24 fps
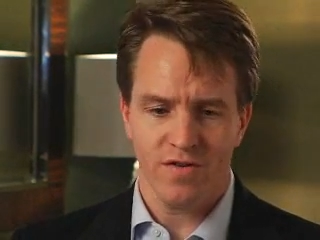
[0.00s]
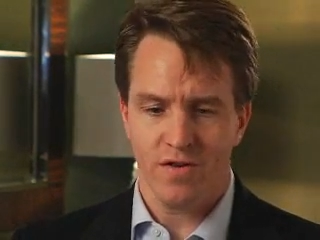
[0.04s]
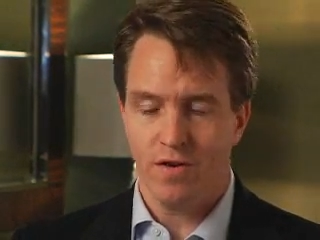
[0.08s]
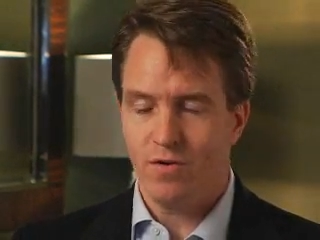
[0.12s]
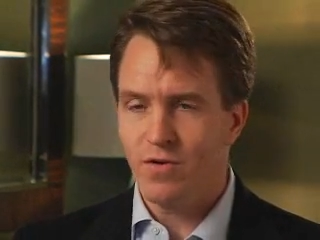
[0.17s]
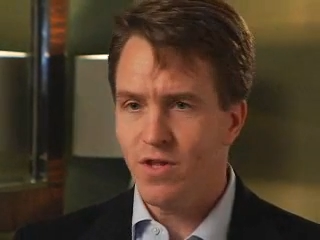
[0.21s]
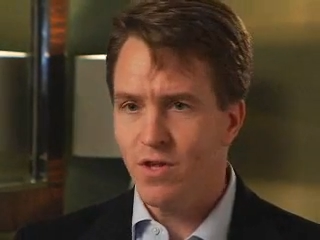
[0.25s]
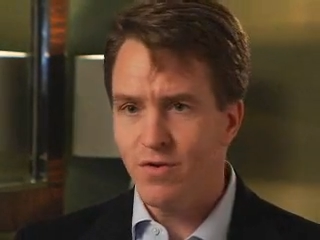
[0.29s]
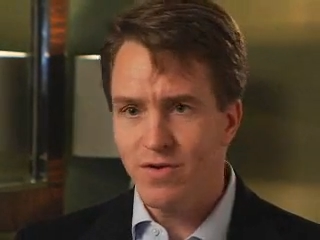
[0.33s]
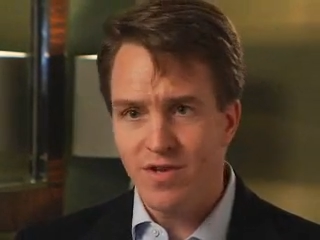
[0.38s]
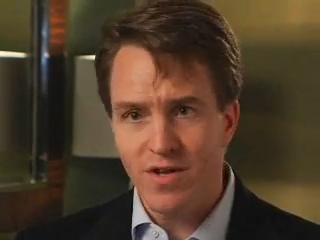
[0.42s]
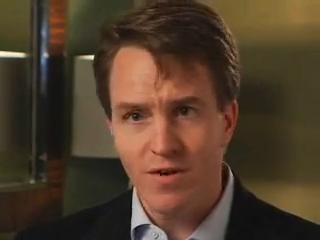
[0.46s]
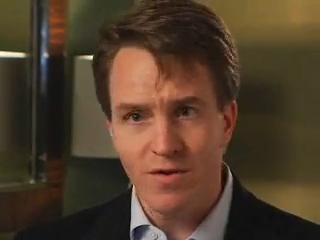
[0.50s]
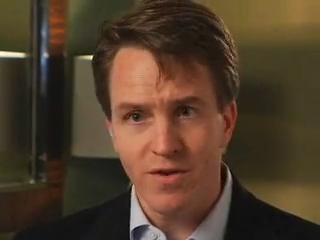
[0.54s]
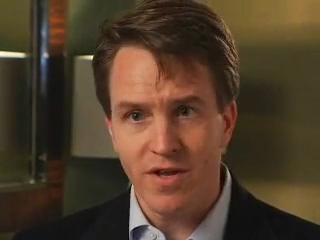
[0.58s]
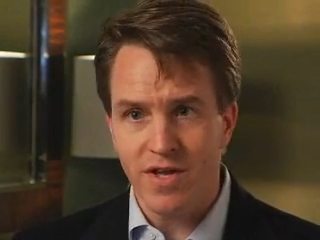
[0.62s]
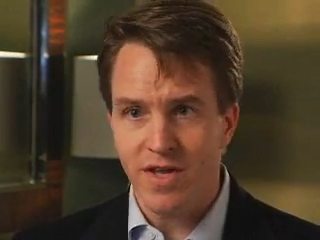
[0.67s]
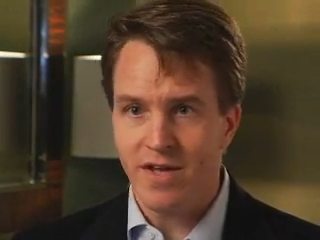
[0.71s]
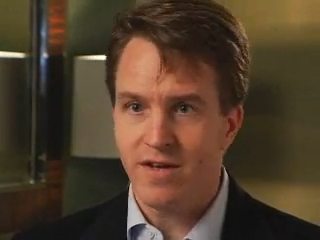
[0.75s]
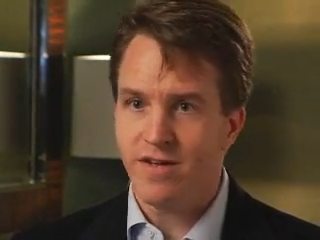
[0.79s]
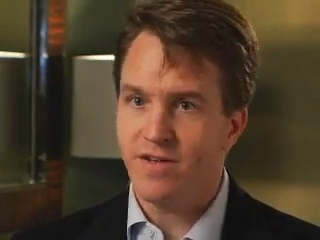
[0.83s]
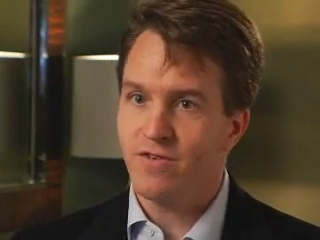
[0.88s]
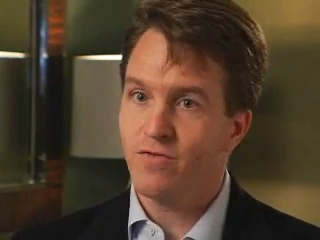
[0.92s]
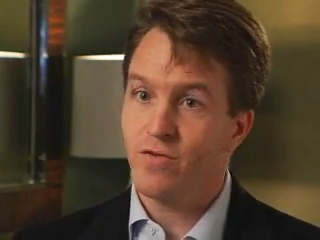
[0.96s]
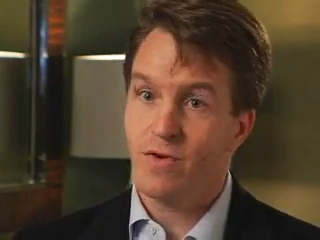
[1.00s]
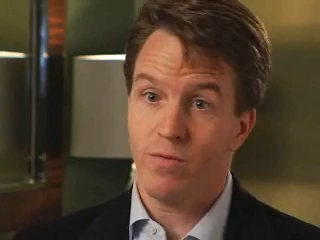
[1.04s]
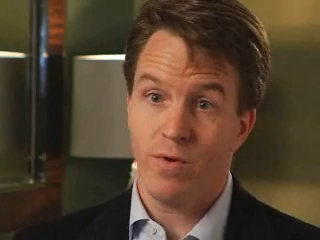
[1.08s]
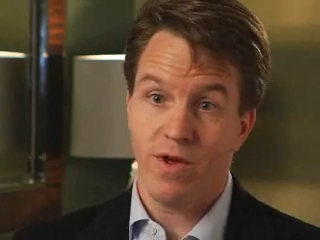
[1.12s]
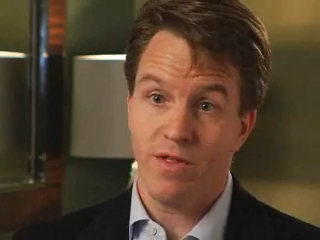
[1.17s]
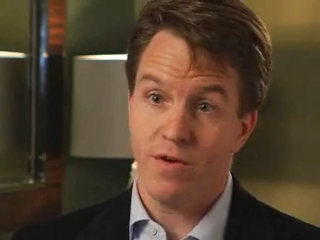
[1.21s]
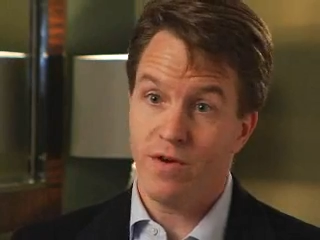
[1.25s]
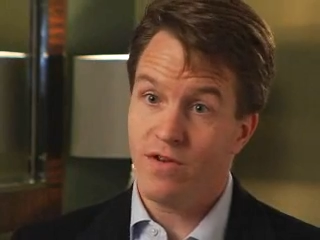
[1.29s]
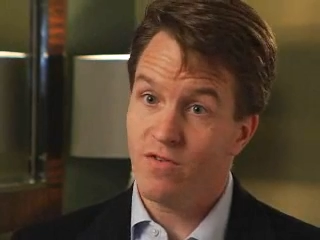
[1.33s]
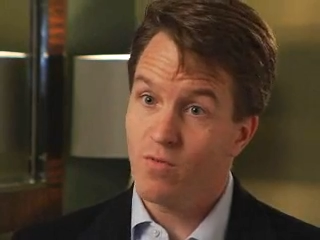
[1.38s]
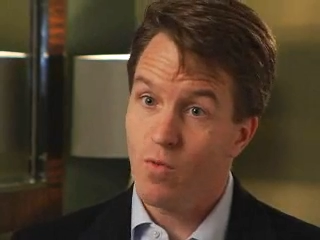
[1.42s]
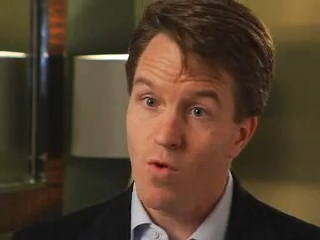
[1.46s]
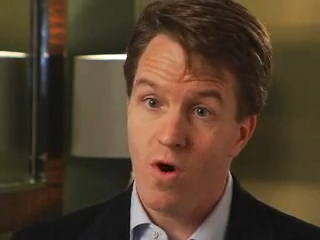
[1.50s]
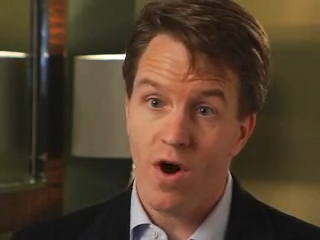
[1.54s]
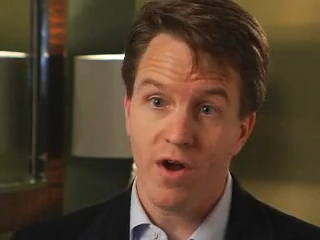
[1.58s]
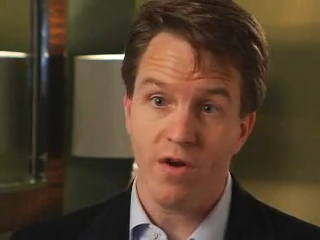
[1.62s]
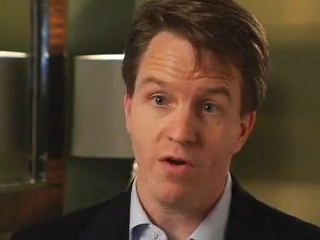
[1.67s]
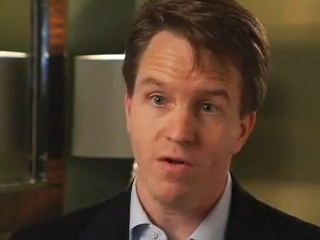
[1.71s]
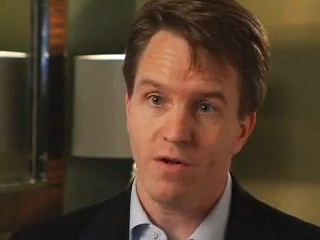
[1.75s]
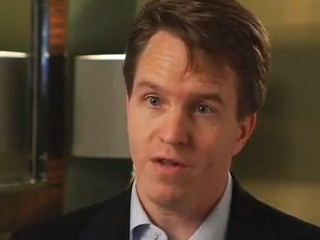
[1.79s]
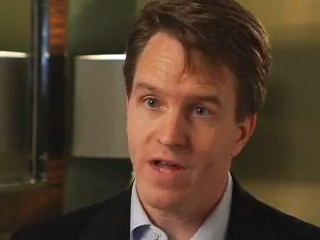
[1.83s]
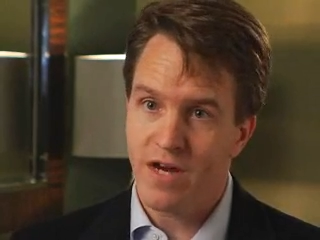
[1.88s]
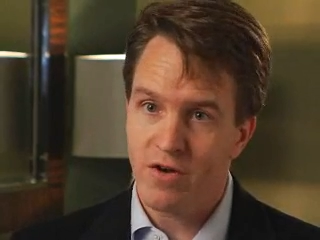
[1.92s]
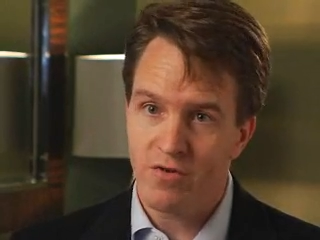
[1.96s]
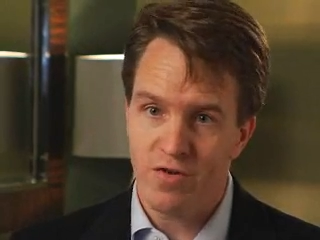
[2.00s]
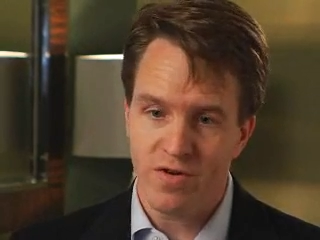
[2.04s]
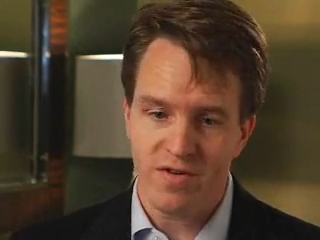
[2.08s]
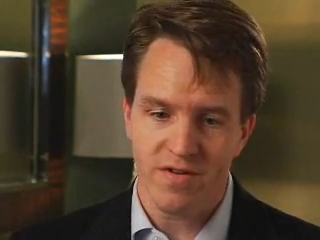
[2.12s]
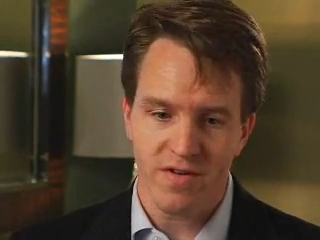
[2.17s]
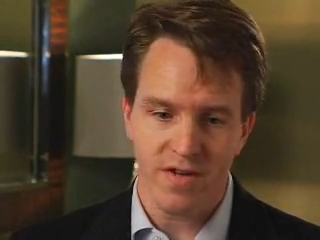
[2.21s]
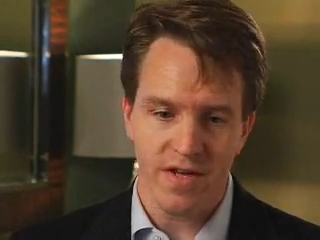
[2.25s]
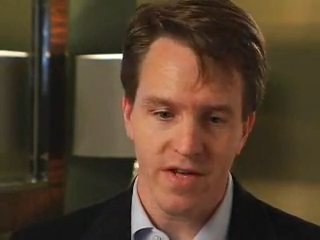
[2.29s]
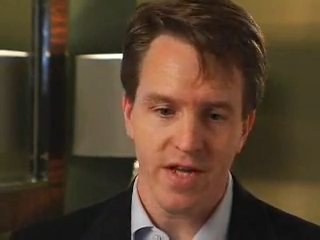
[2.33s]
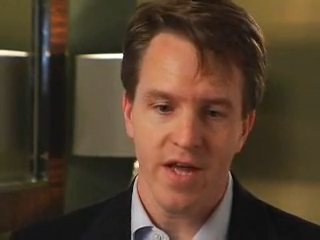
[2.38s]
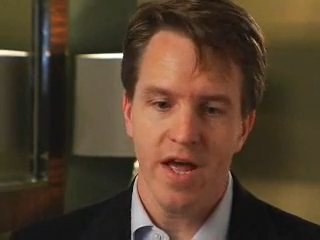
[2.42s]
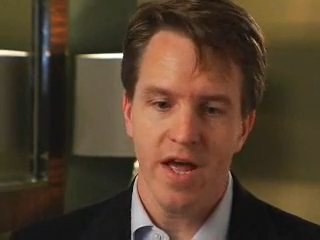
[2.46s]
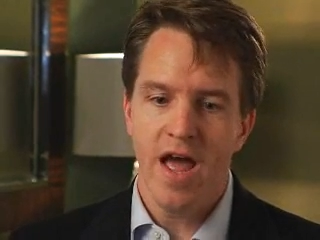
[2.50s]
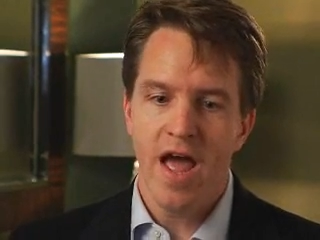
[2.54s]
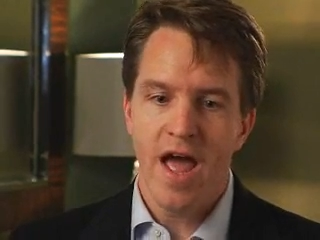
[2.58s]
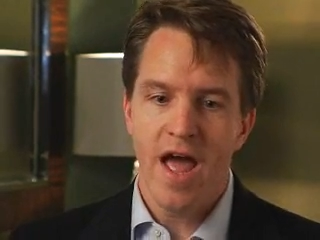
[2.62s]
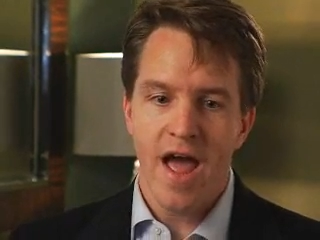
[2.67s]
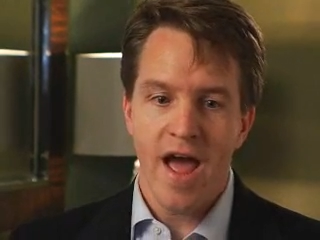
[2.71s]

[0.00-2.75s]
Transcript: So utility industry, whether it's water or electricity,